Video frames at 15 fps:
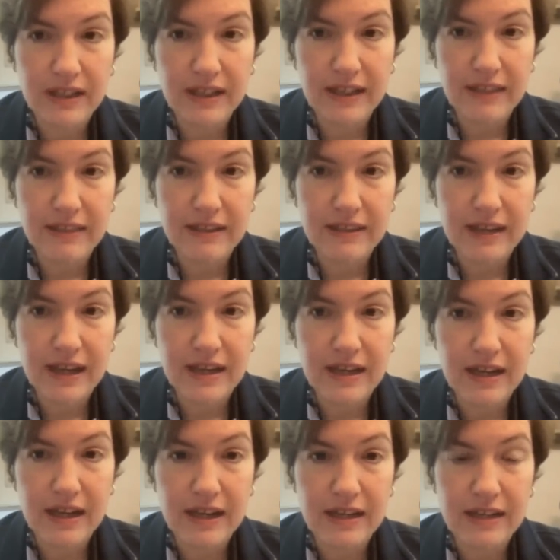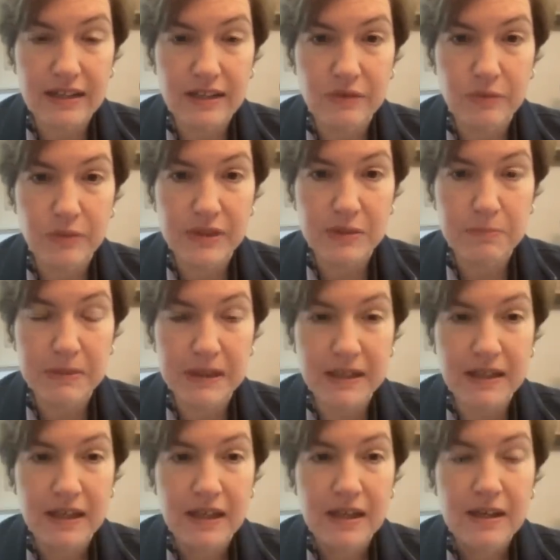And I think that was a
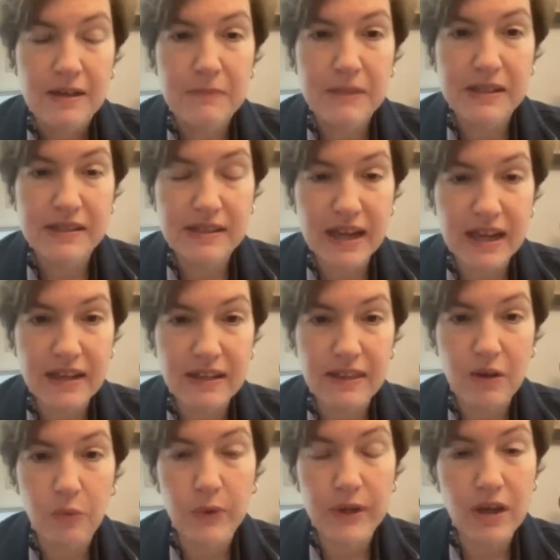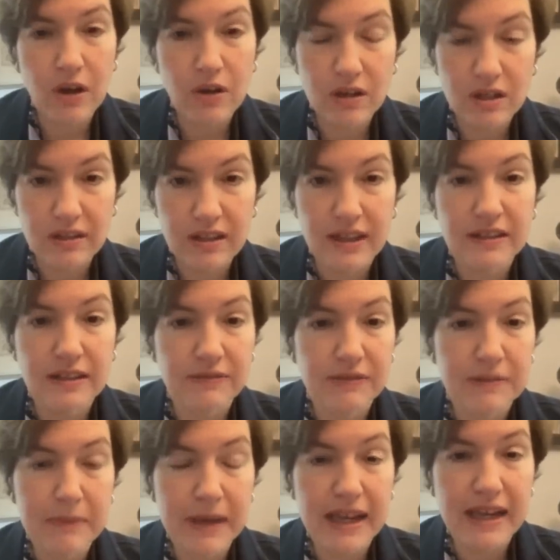big mistake that we all collectively
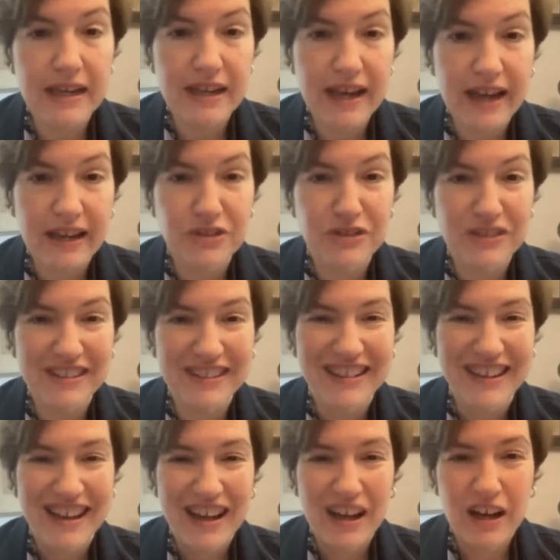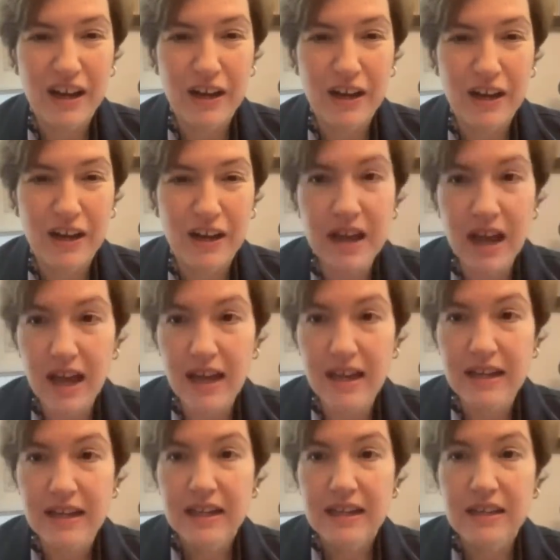made, actually, of not
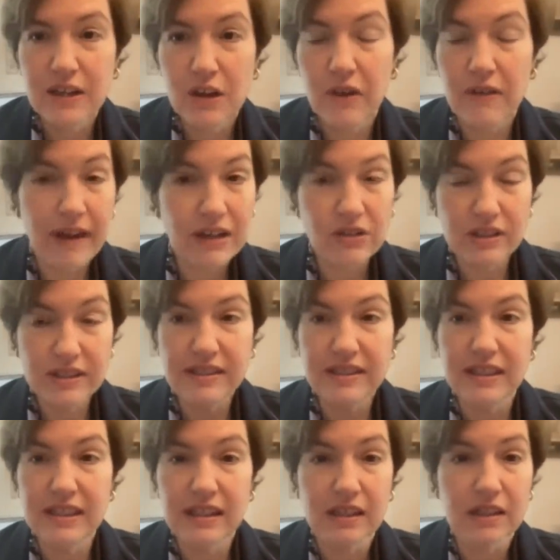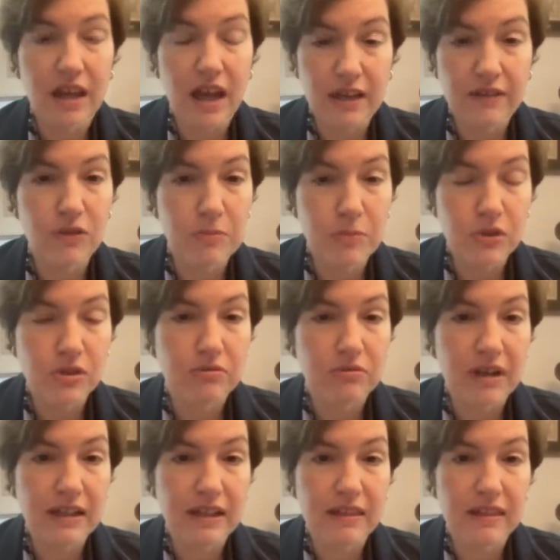you know, of actually seeing a lot of the most
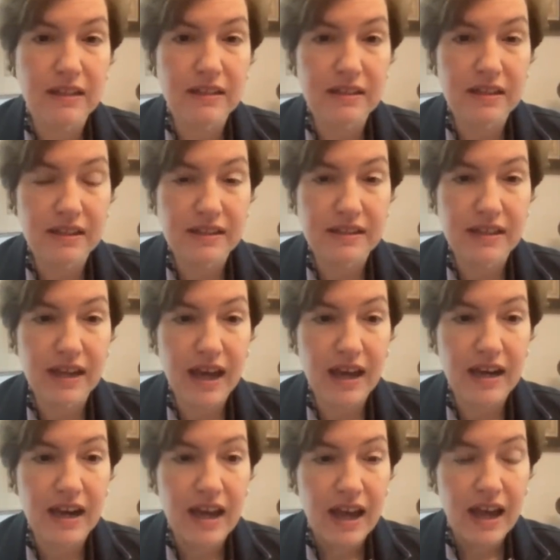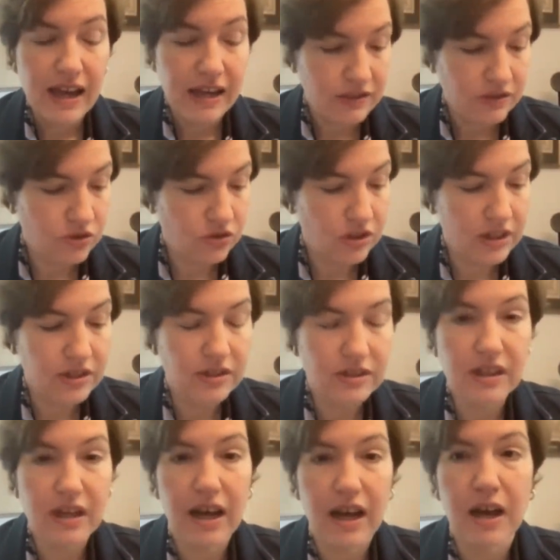threatening things that he said as
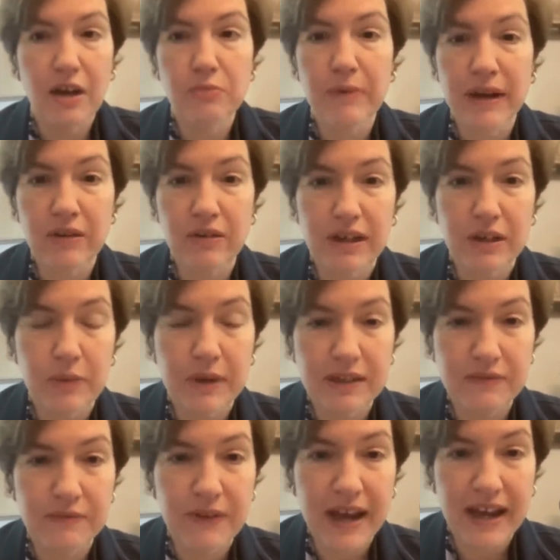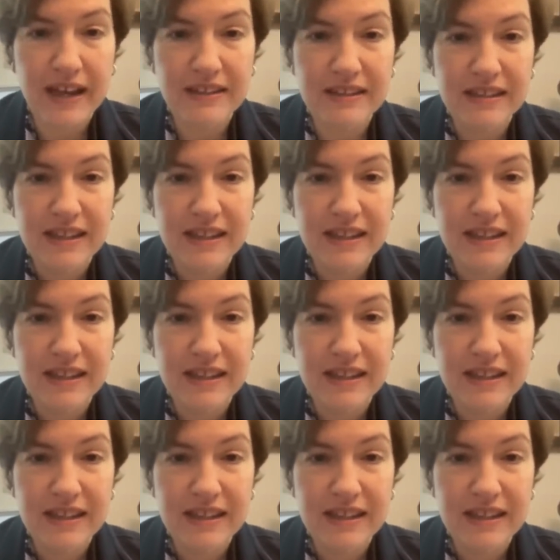just rhetoric, when in fact